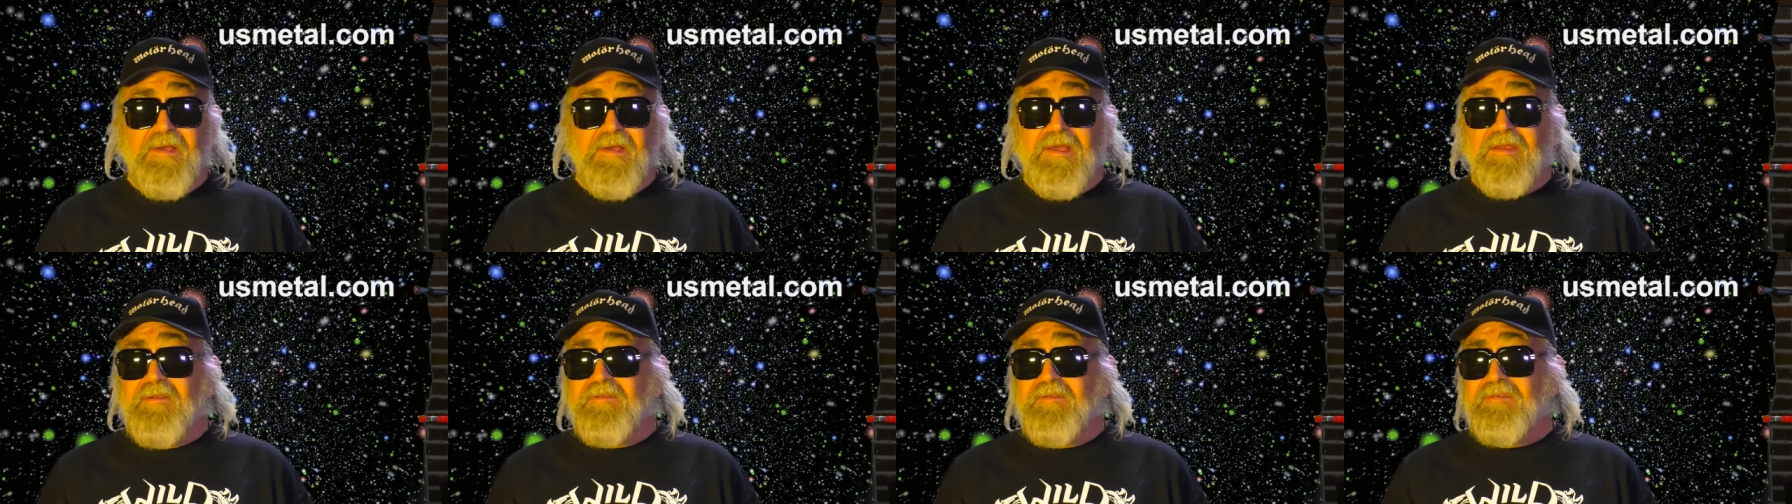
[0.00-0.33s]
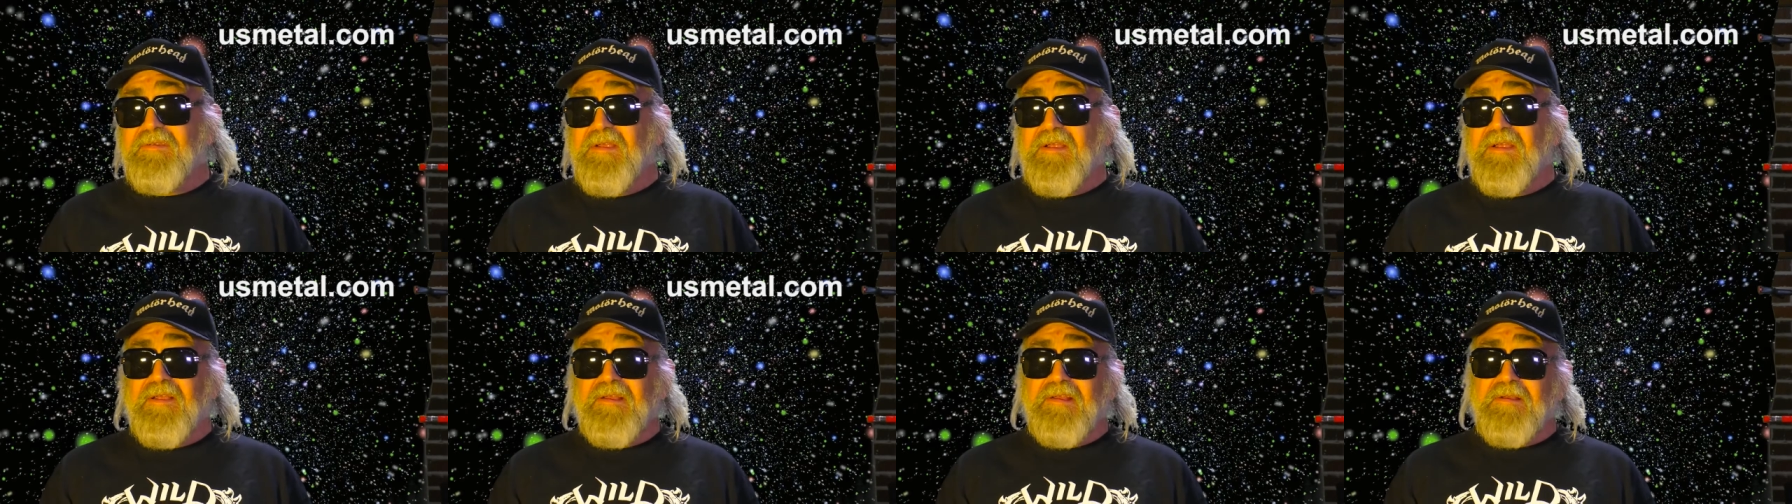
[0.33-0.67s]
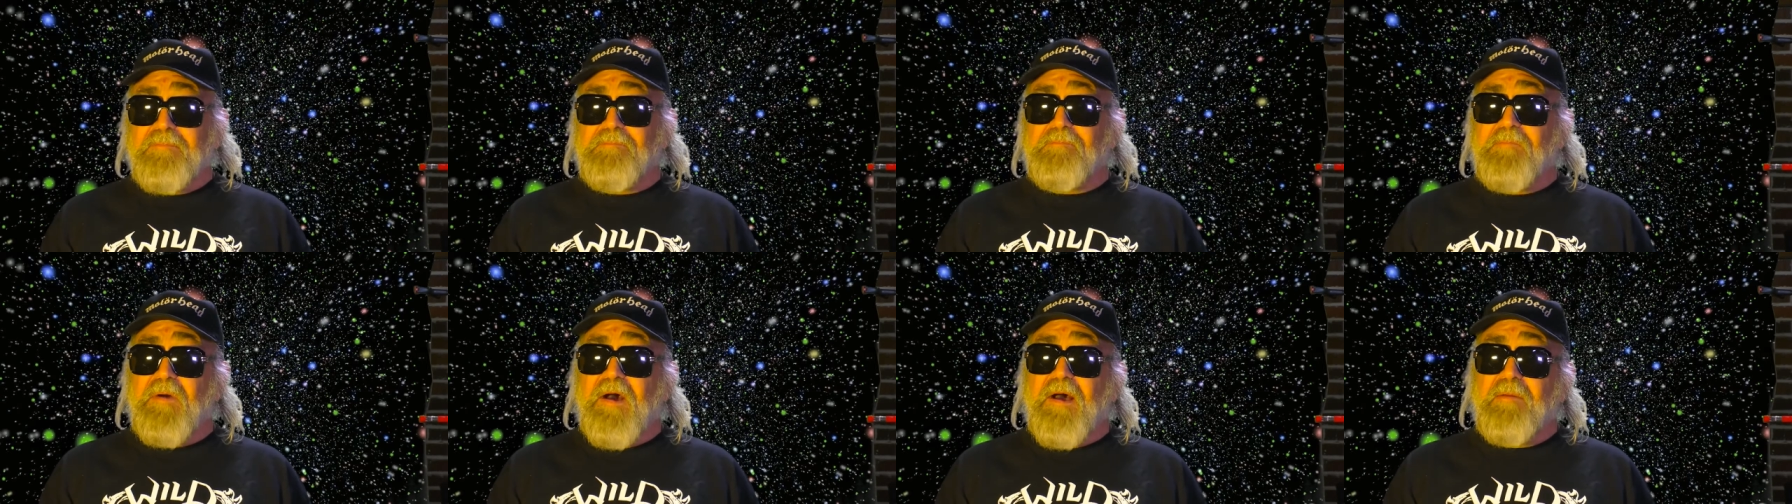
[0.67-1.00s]
I don't sound like a
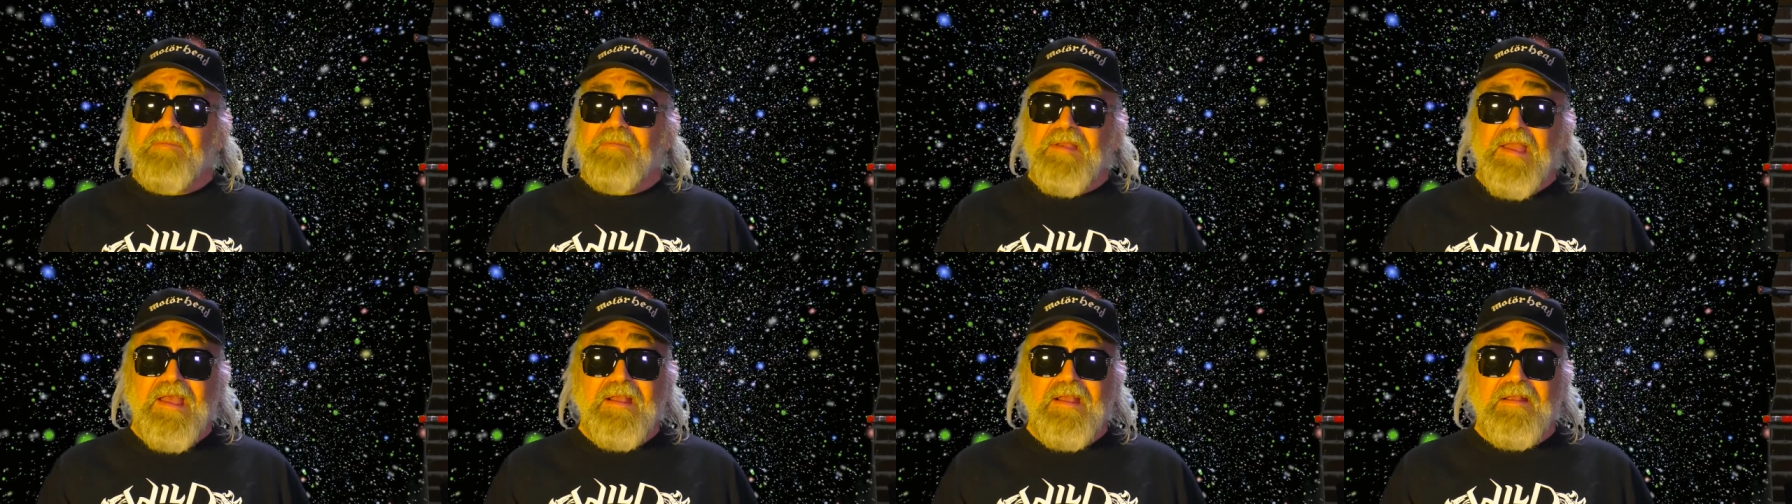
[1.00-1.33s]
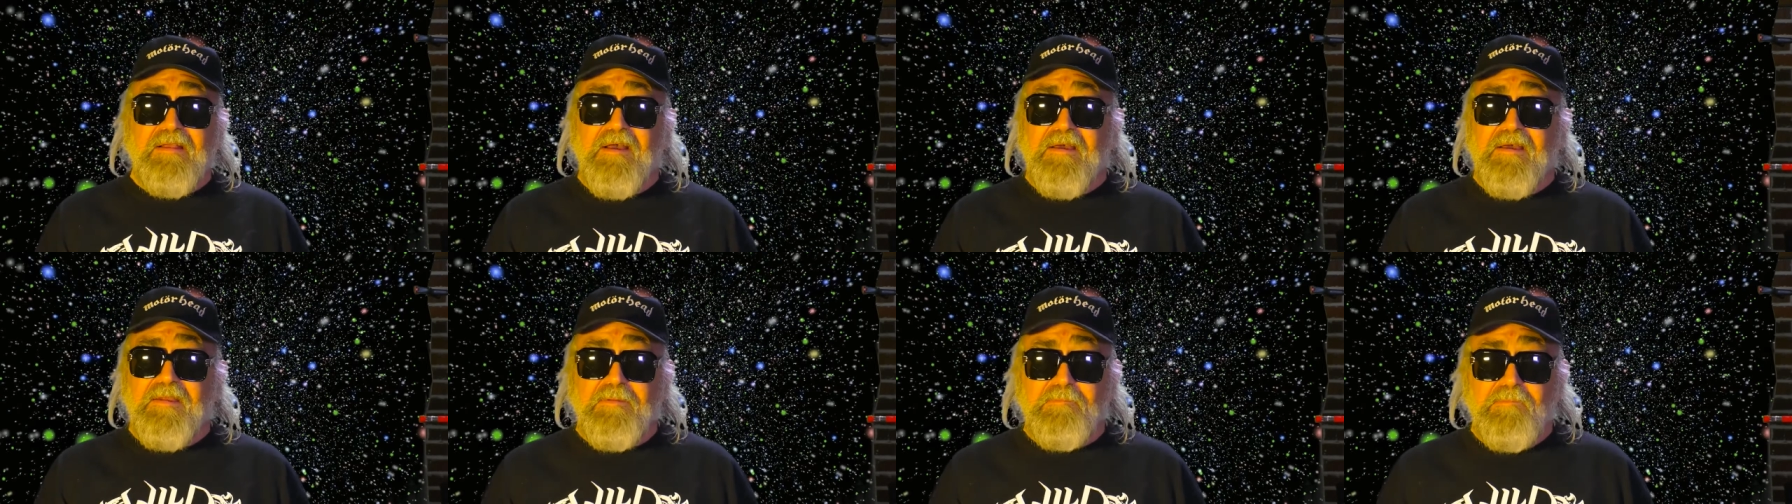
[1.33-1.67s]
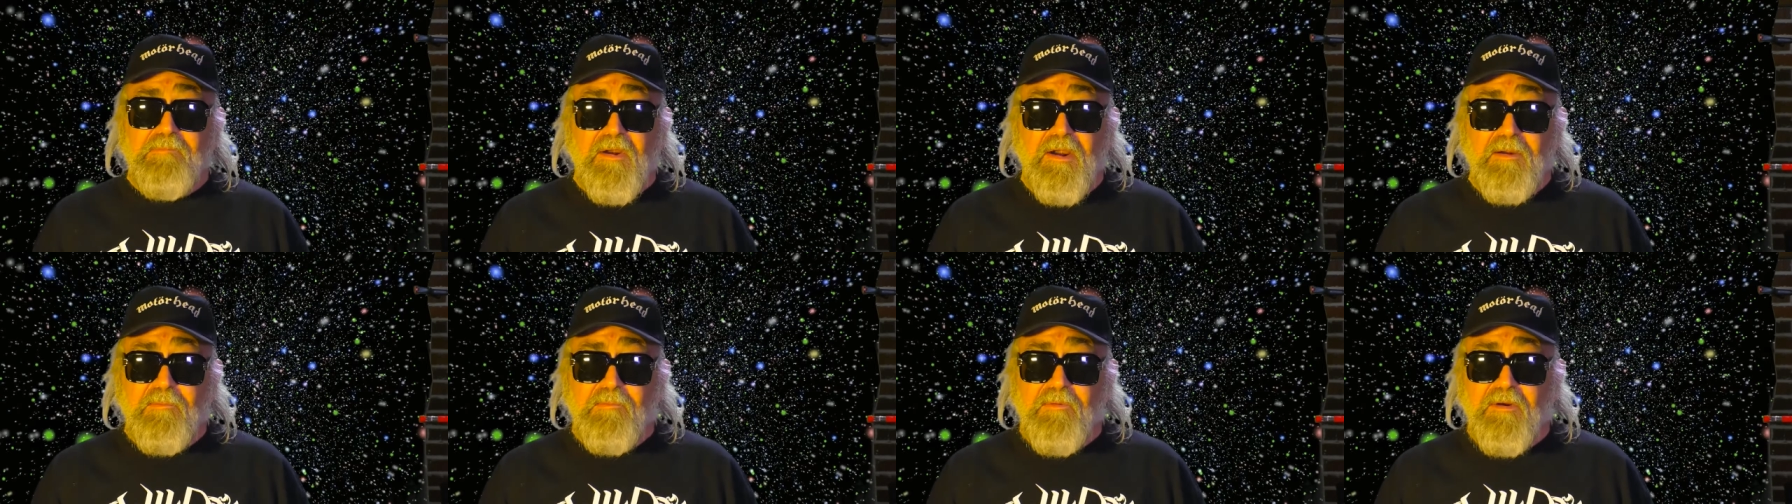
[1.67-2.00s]
bobcat caught in a
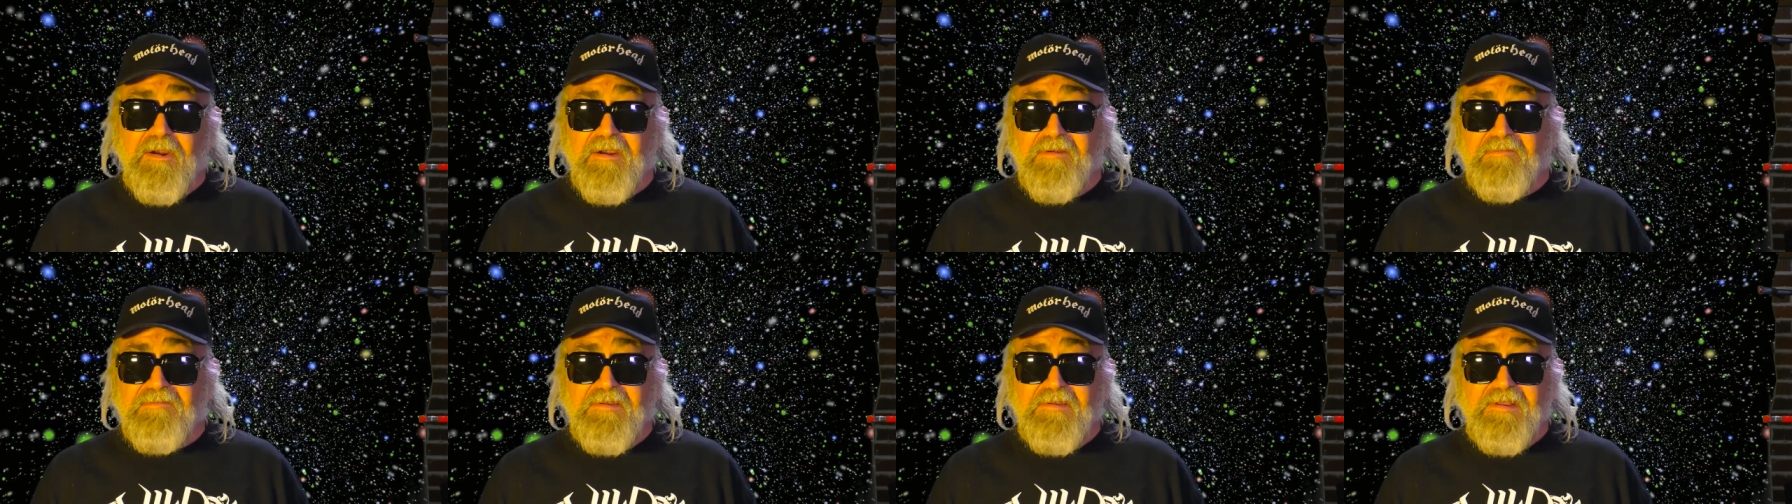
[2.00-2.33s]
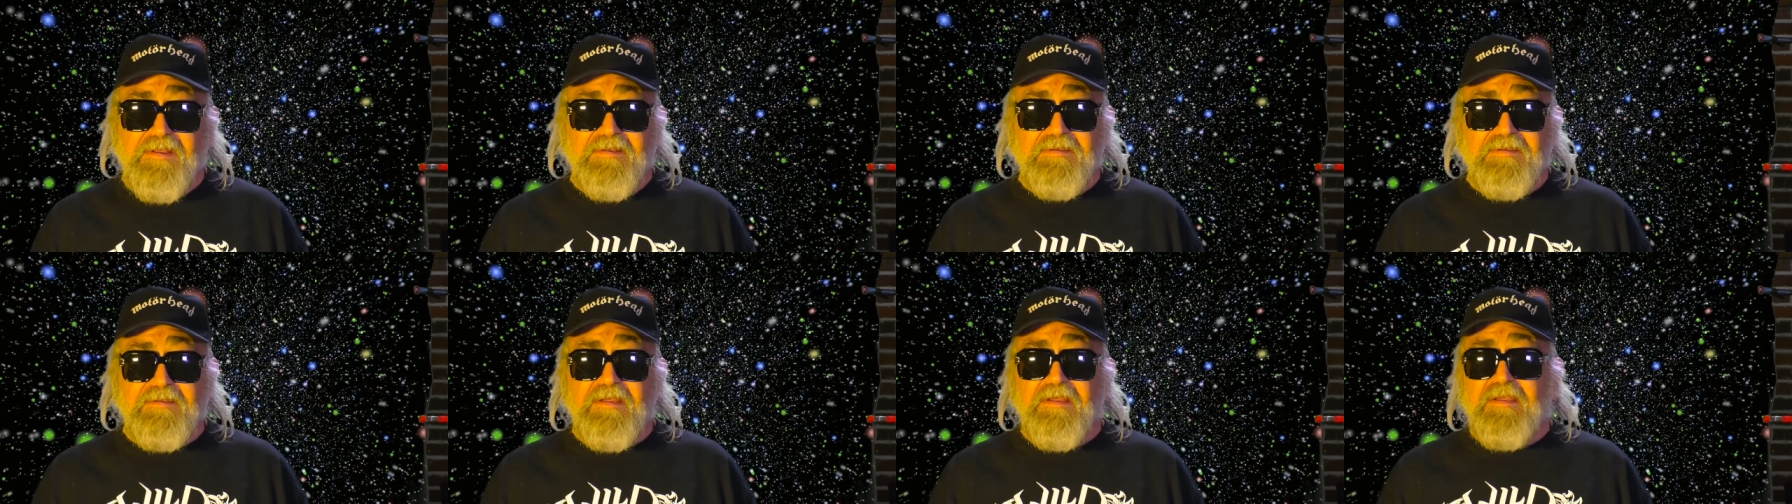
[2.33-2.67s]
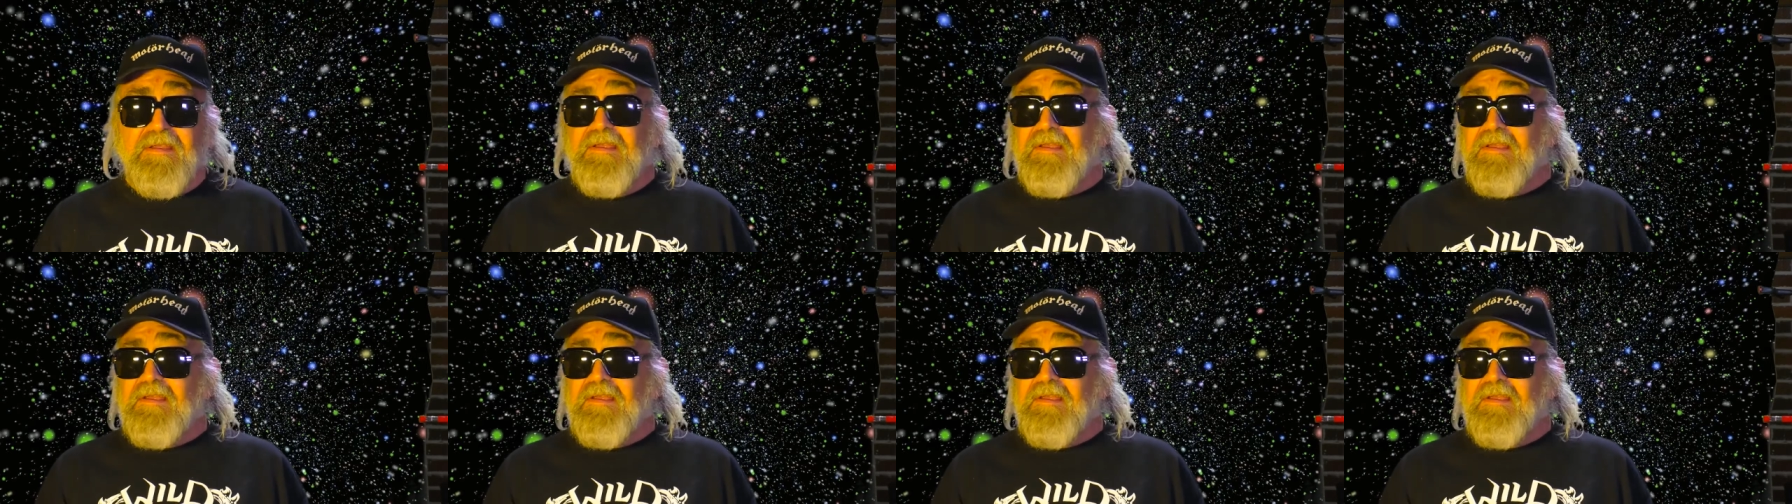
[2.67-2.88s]
barbed wire fence.